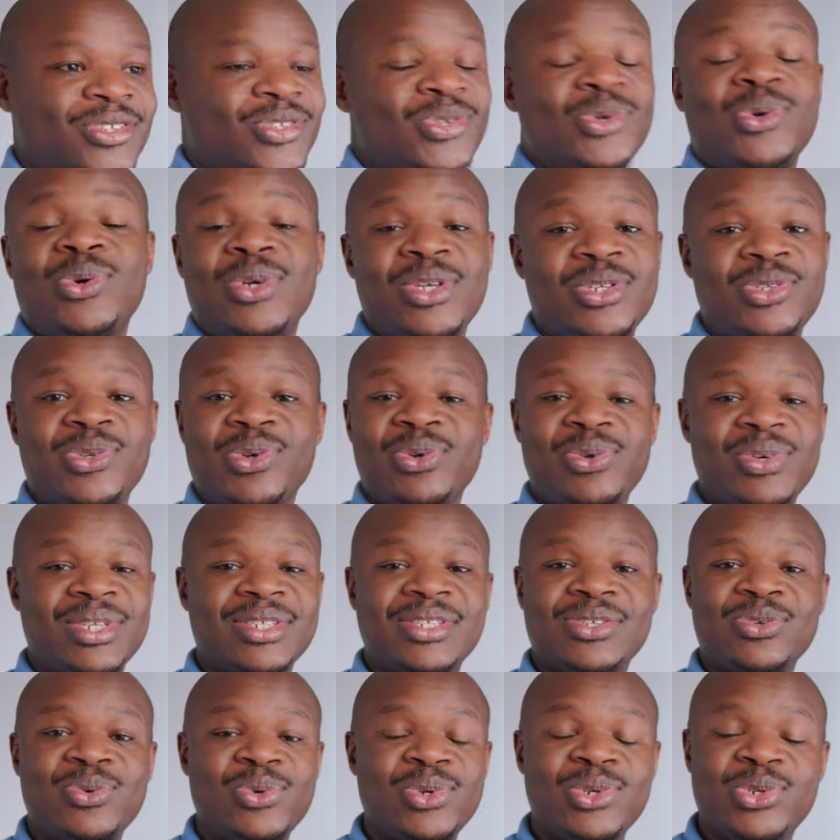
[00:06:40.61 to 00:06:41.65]
So it's
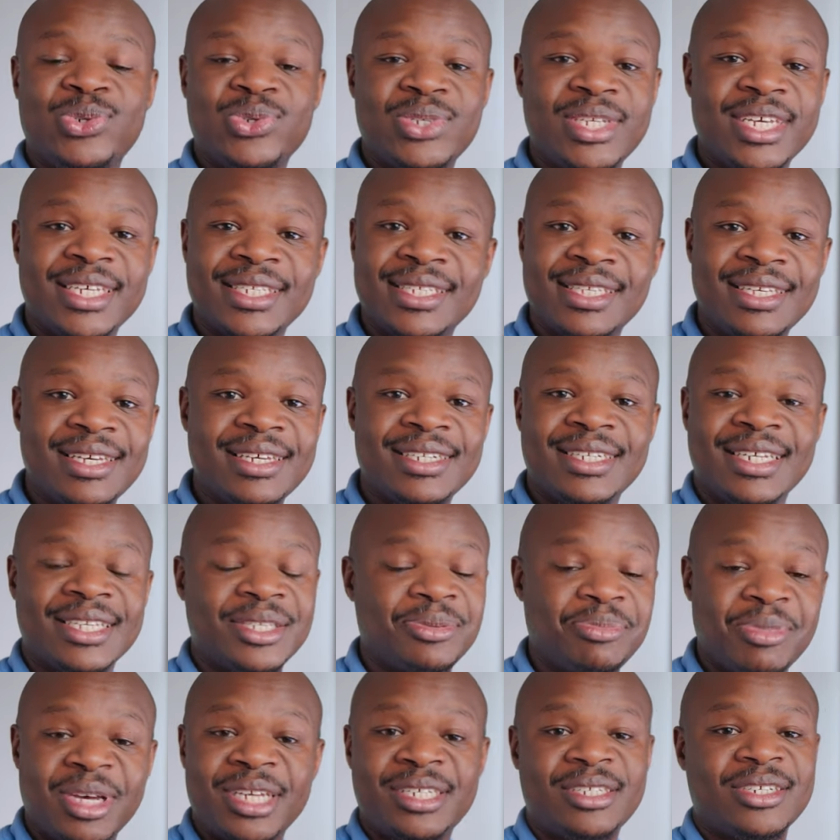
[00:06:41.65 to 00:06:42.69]
always good to just get
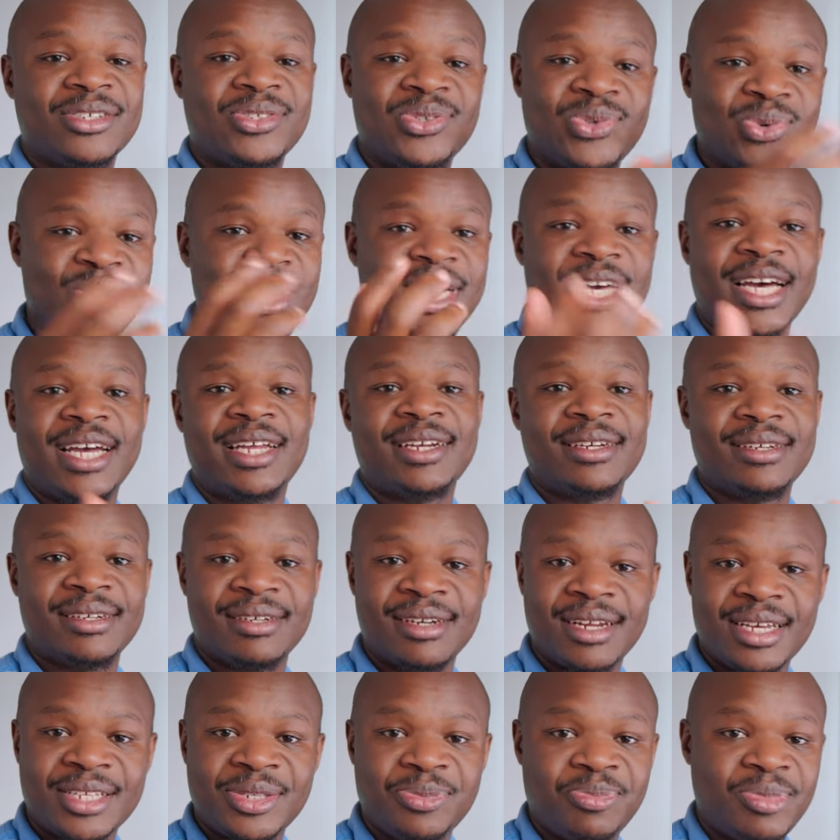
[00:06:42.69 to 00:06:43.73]
as much as you can,
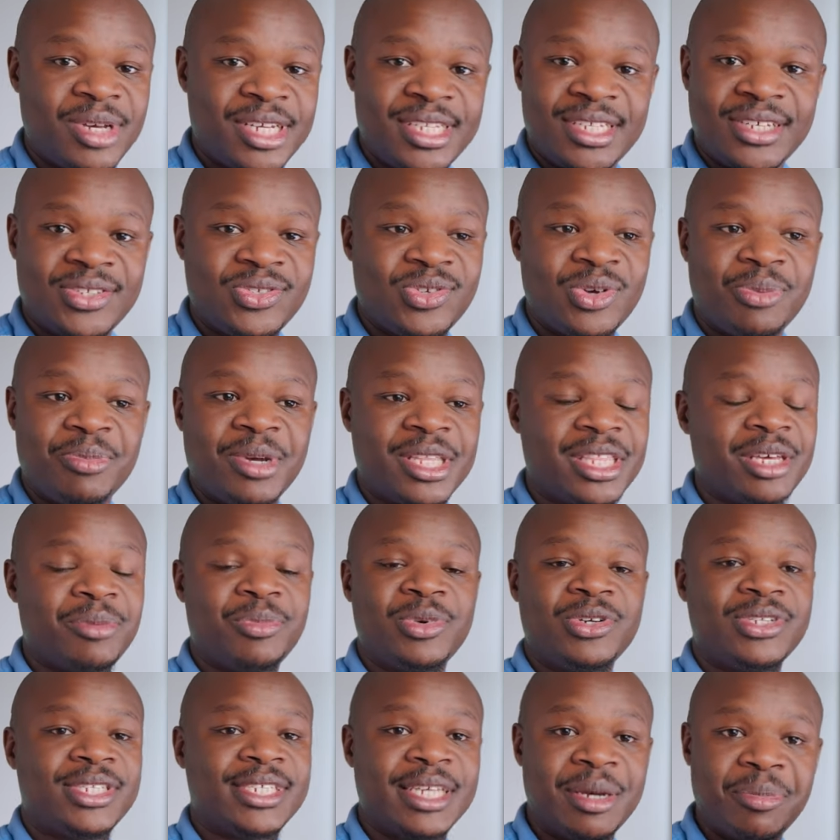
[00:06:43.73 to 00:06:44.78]
as much as your
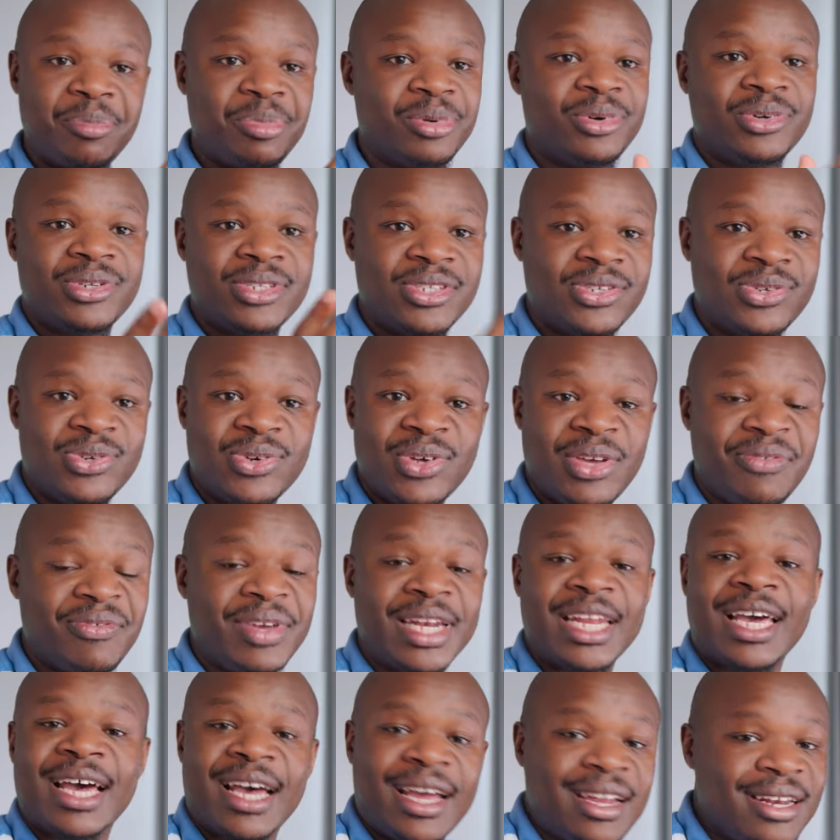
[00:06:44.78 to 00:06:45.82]
motherboard supports, you know,
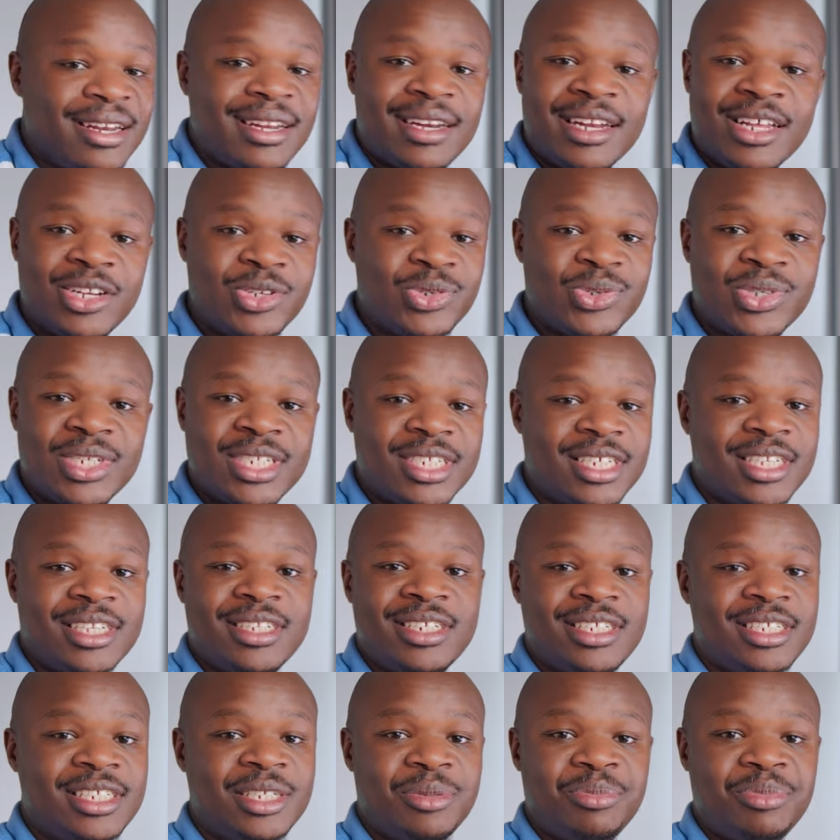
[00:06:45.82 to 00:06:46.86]
even one hundred
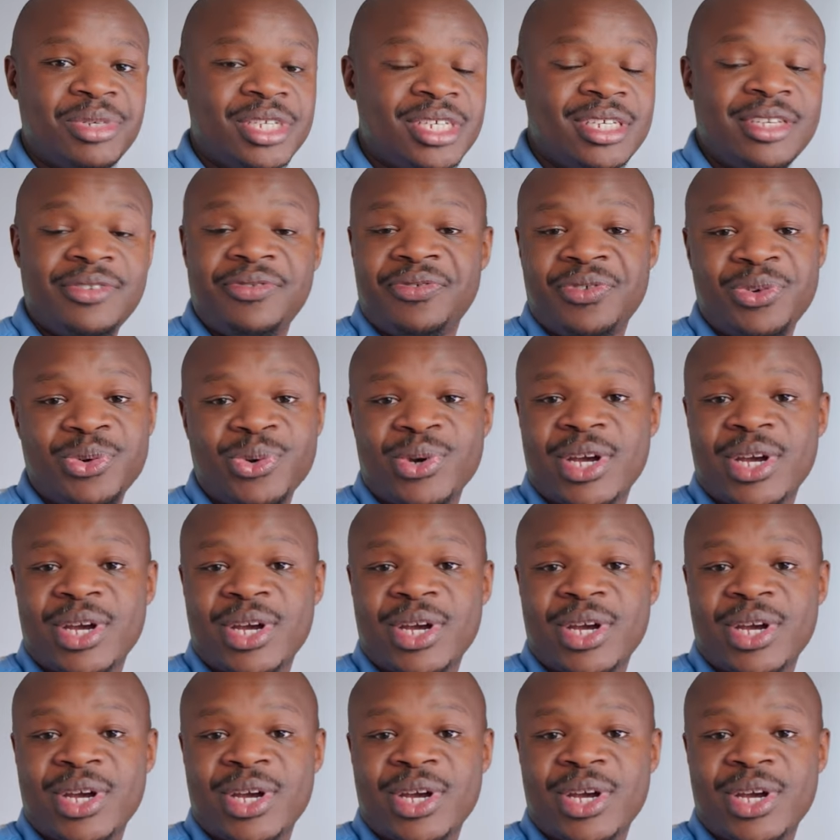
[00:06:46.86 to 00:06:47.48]
twenty-eight gigabytes if you